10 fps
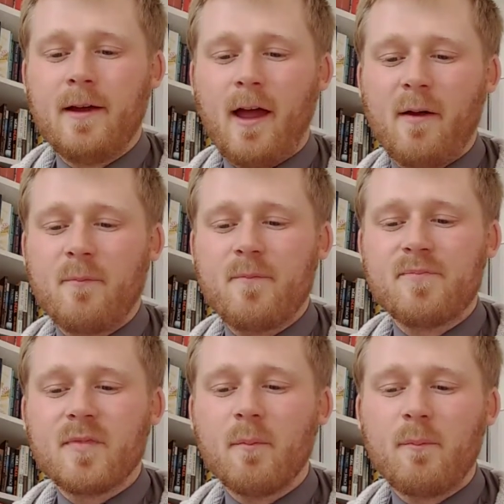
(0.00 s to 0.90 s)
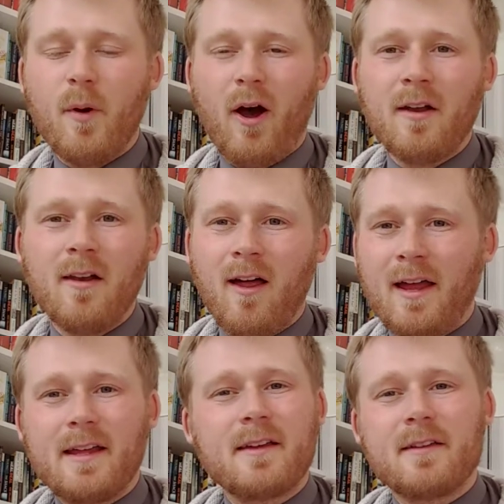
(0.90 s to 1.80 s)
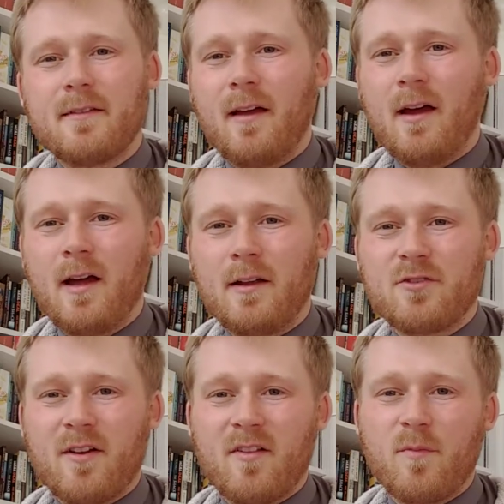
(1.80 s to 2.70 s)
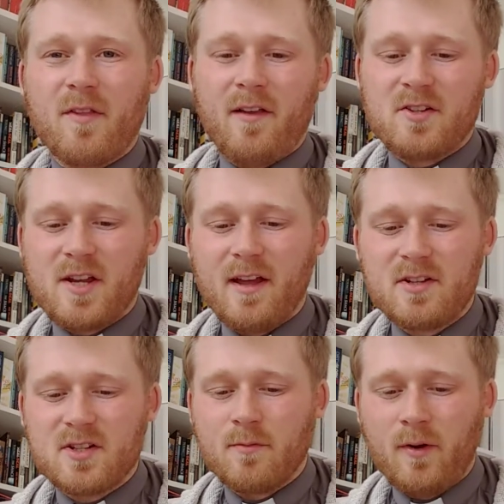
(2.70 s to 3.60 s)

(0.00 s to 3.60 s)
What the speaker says: But unlike transubstantiation,